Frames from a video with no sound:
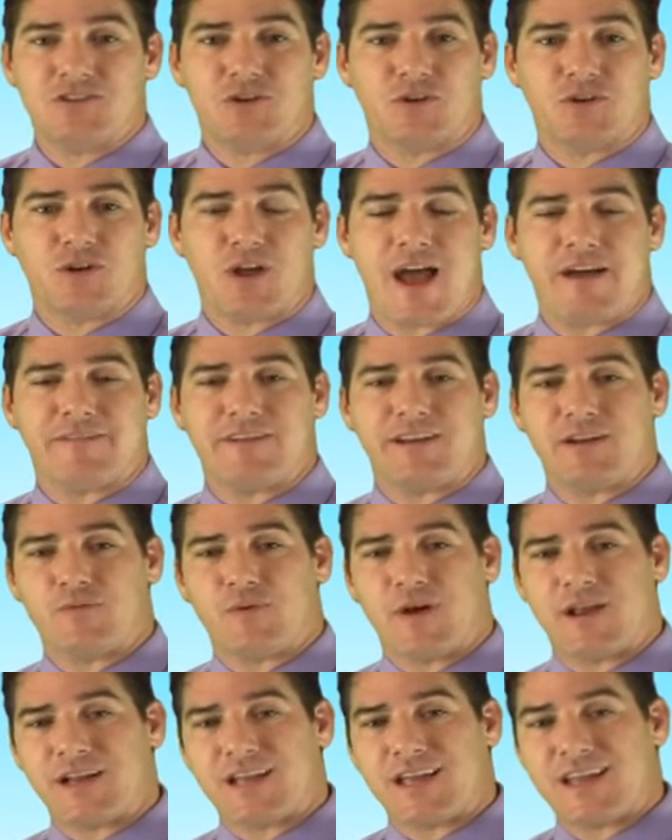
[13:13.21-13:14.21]
You don't have any
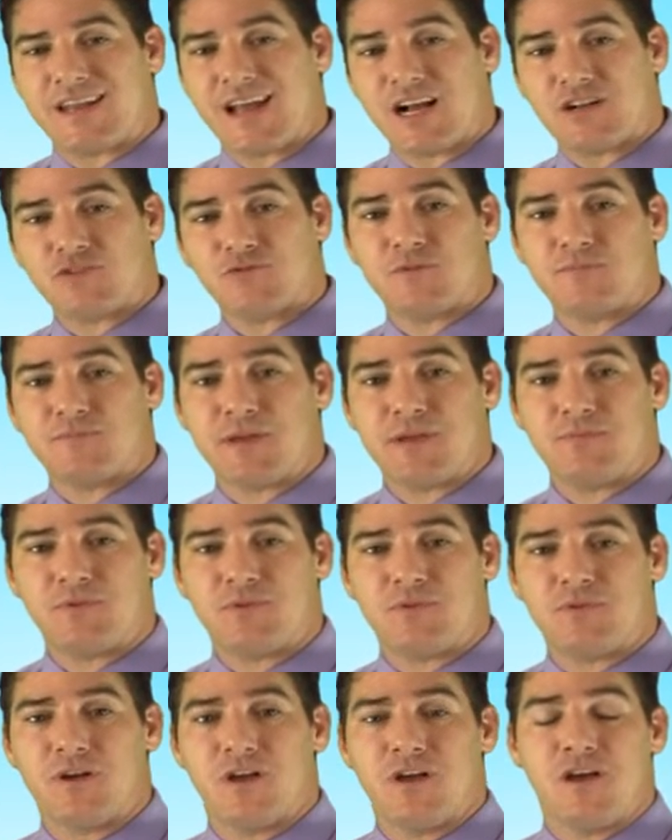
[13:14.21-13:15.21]
way to connect with
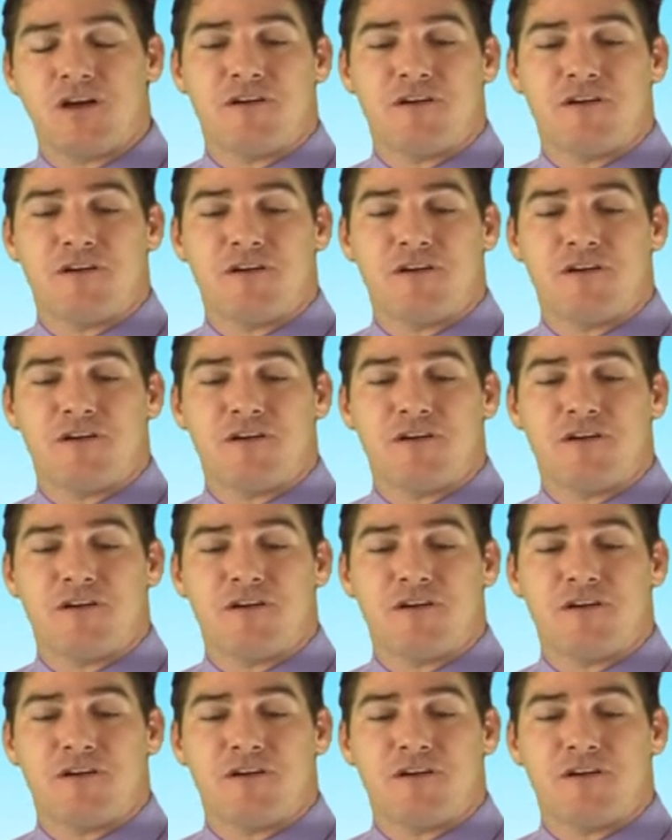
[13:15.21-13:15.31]
people,